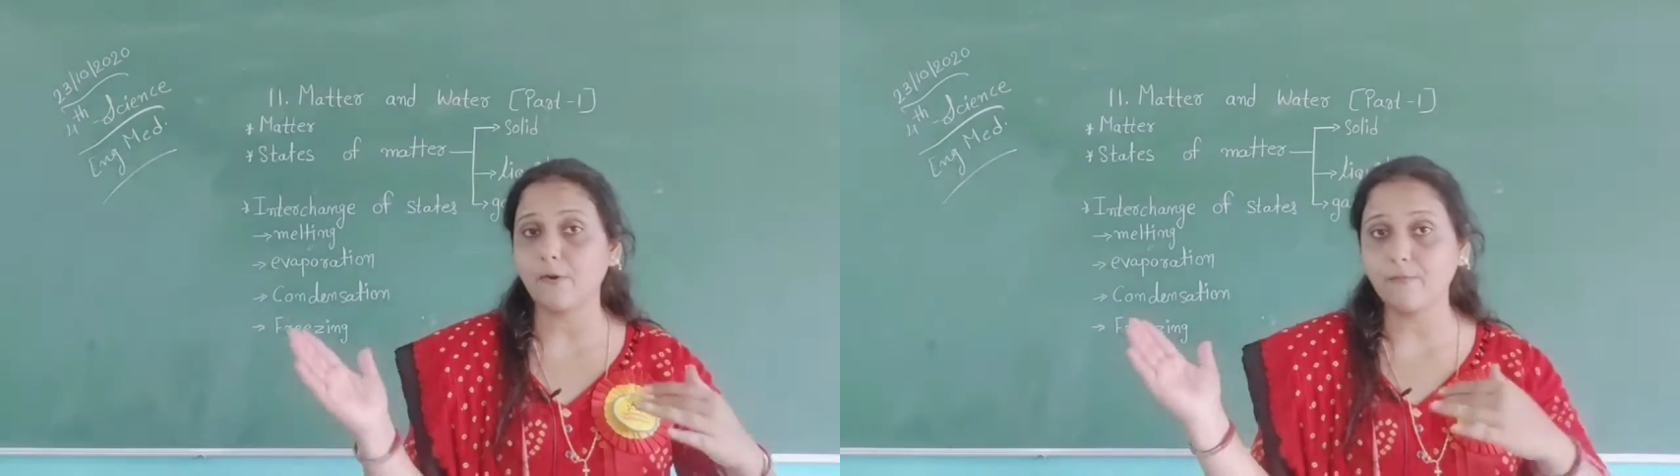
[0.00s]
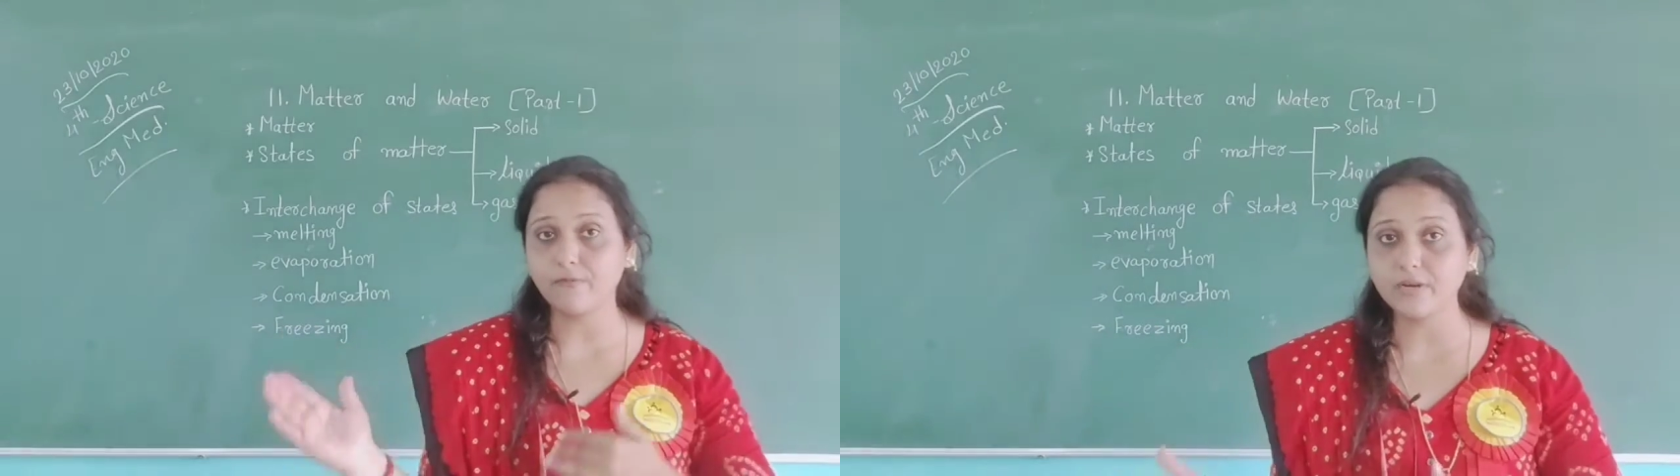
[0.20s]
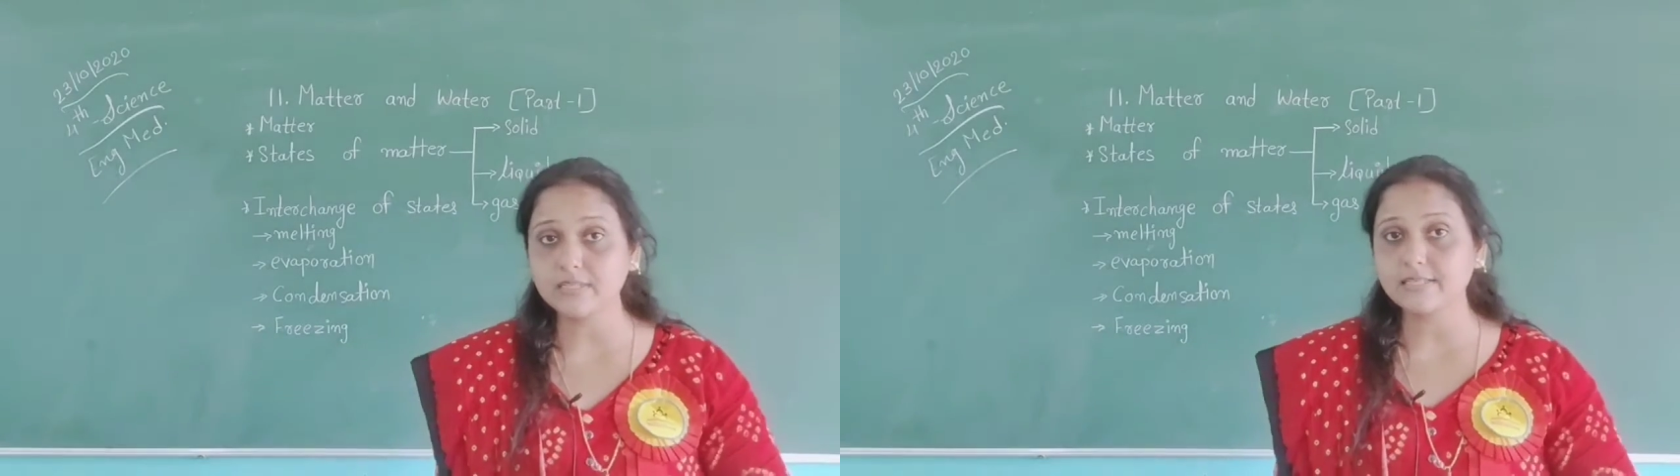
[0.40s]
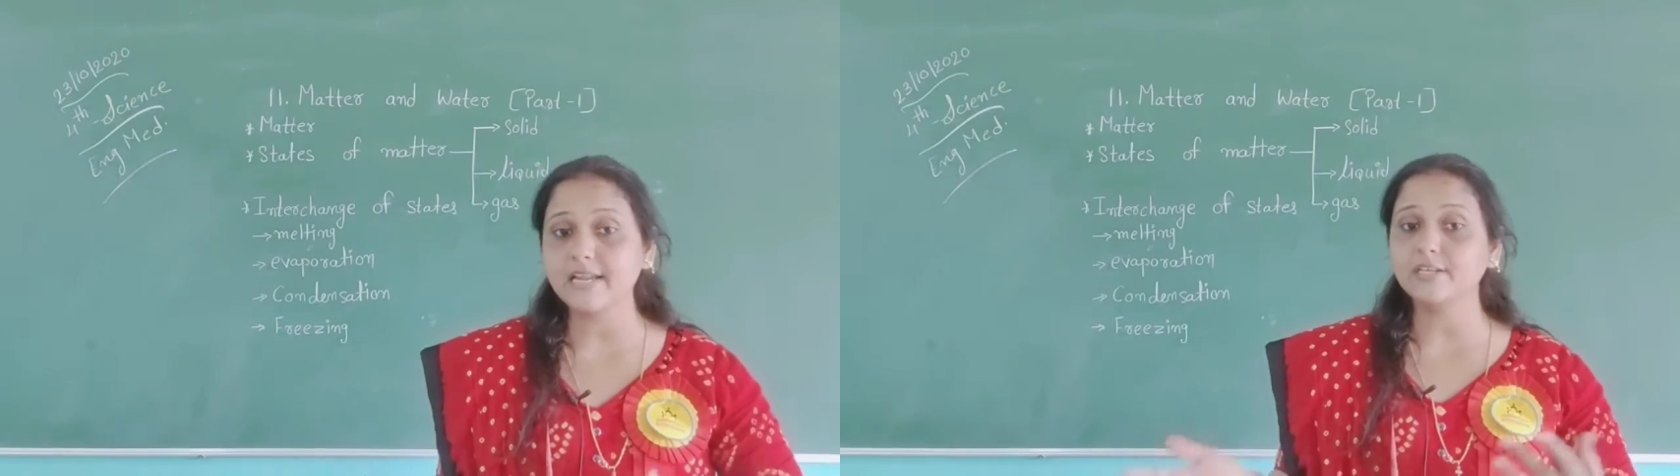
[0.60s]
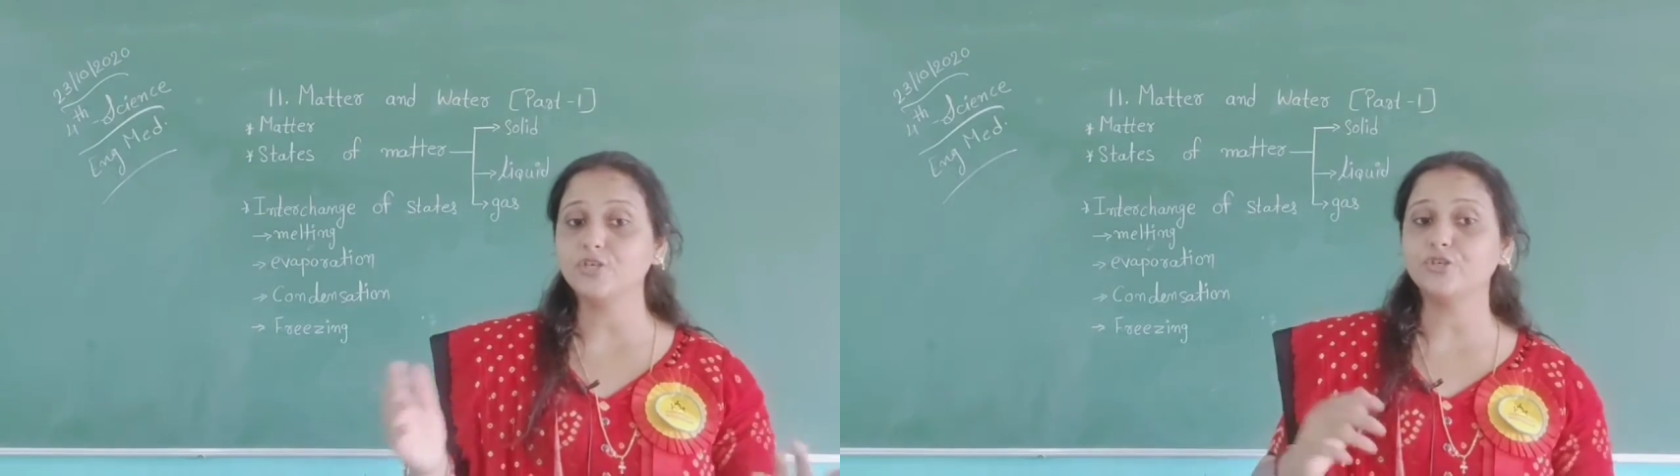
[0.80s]
from one
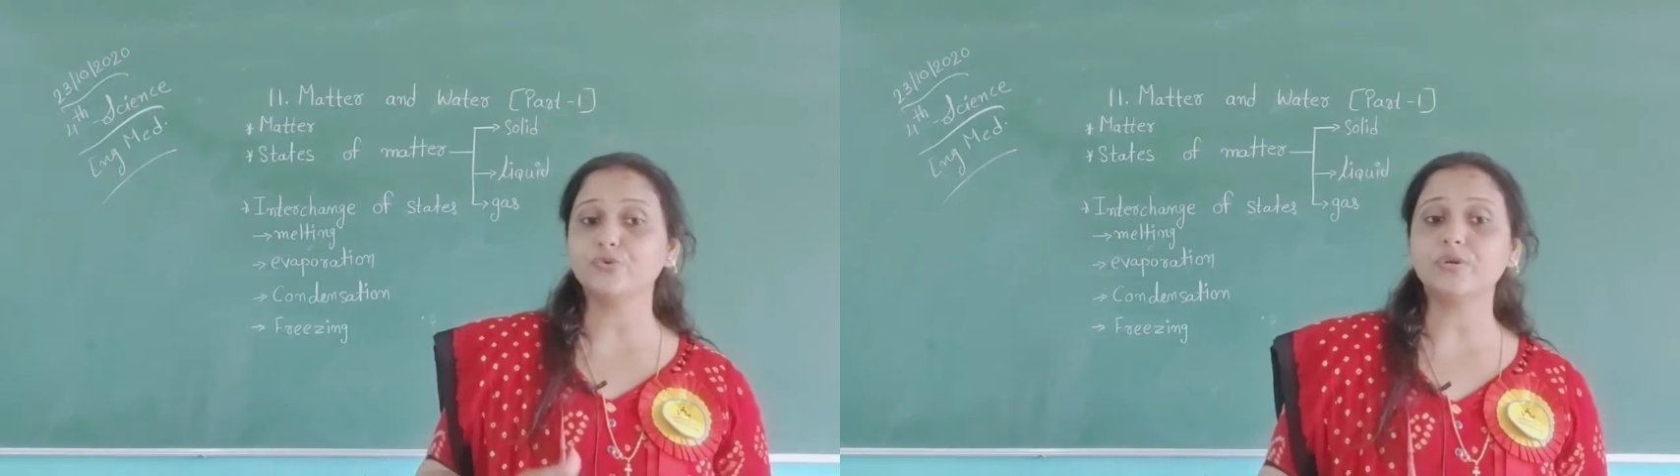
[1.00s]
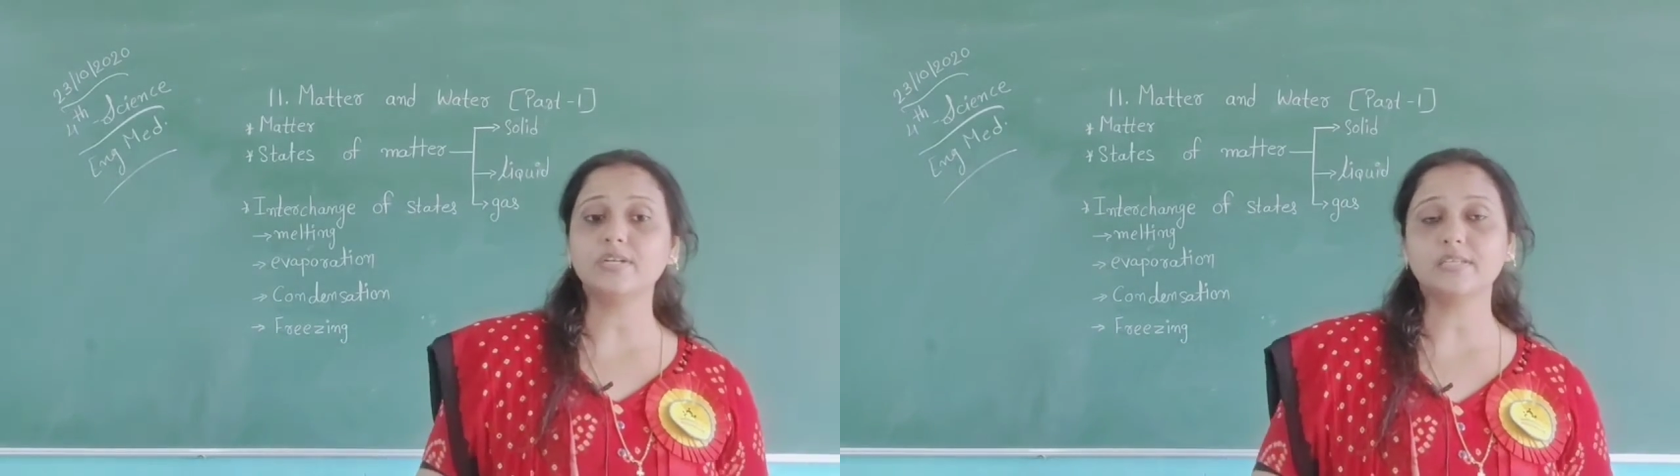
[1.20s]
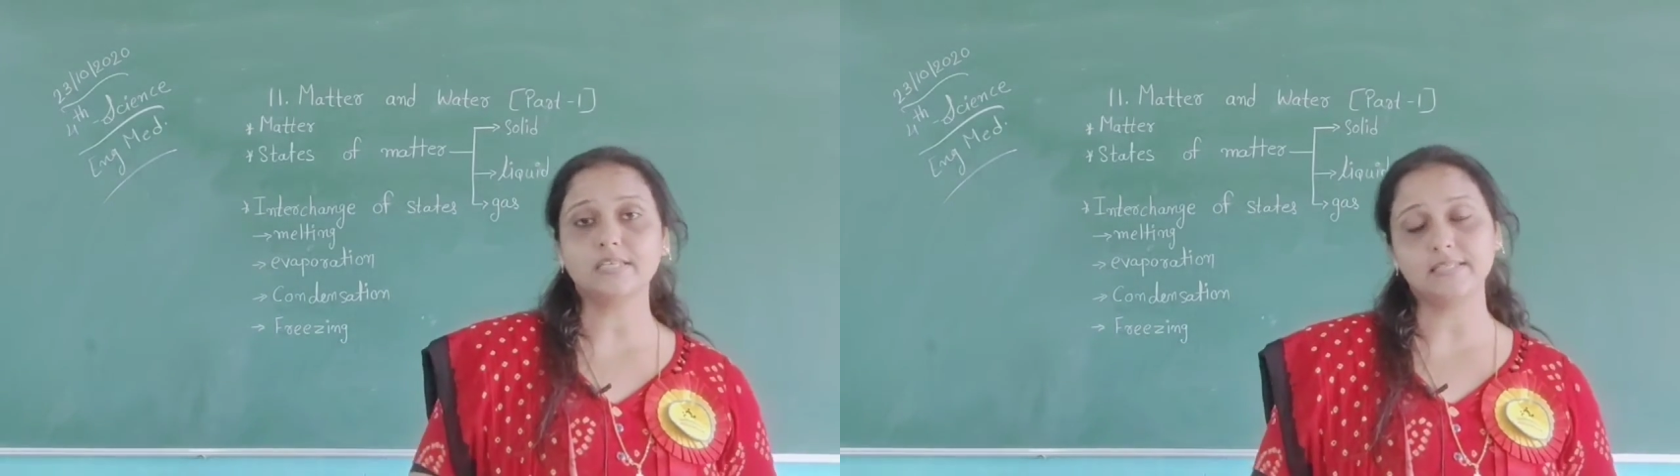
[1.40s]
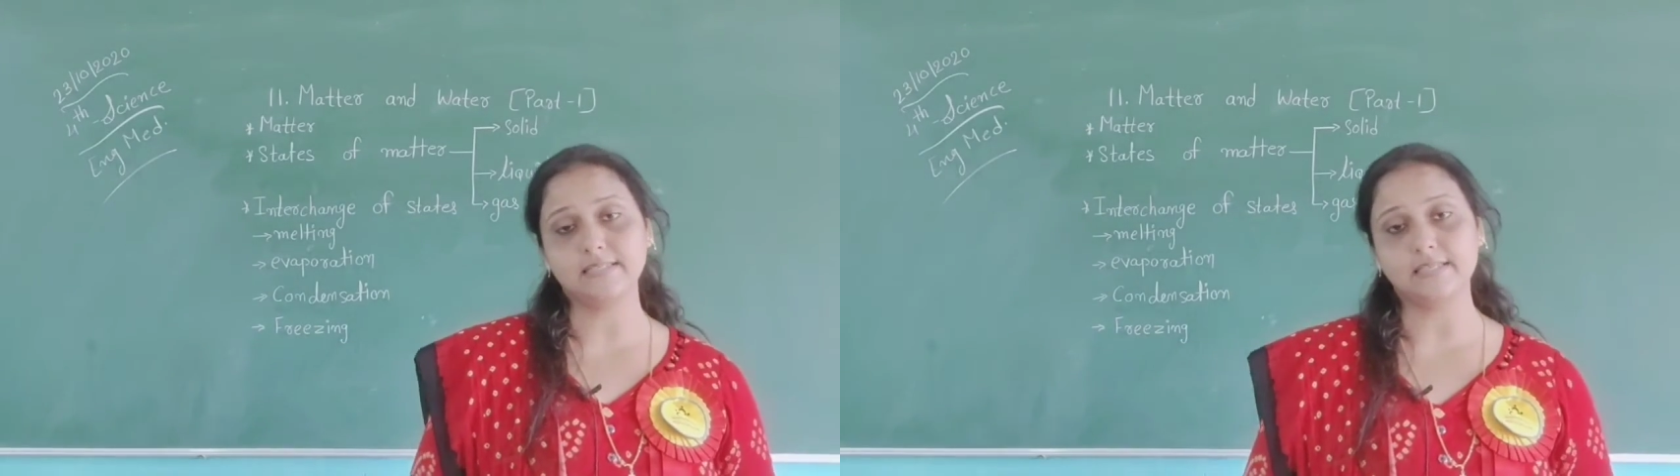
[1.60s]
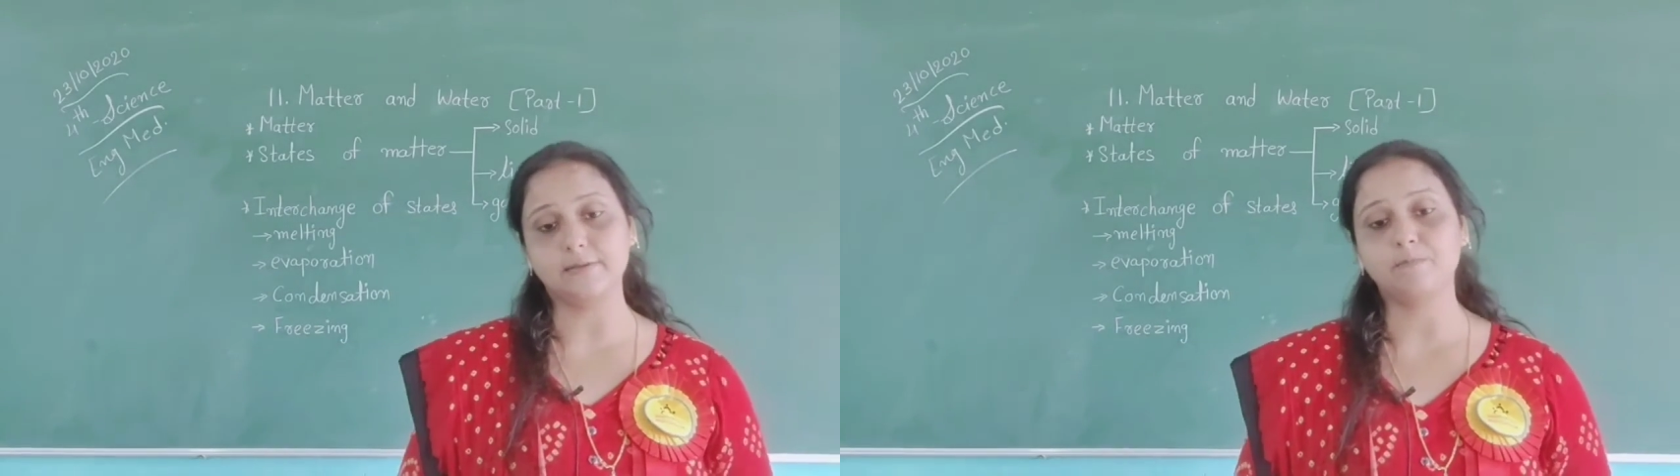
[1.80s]
state to another
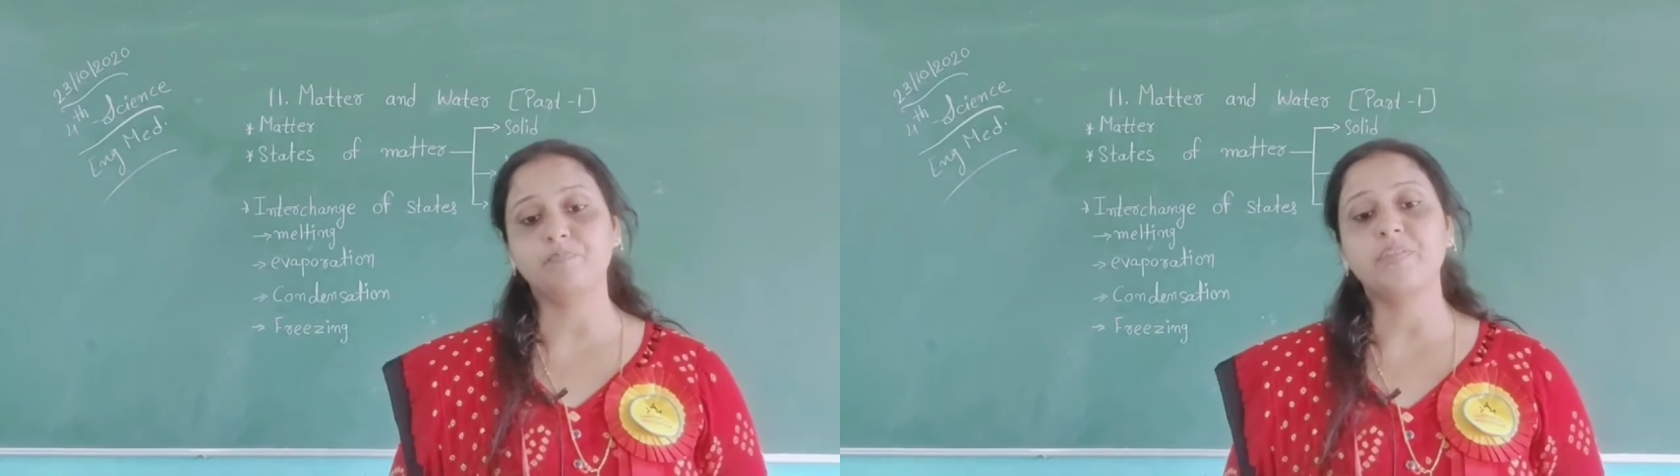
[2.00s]
state.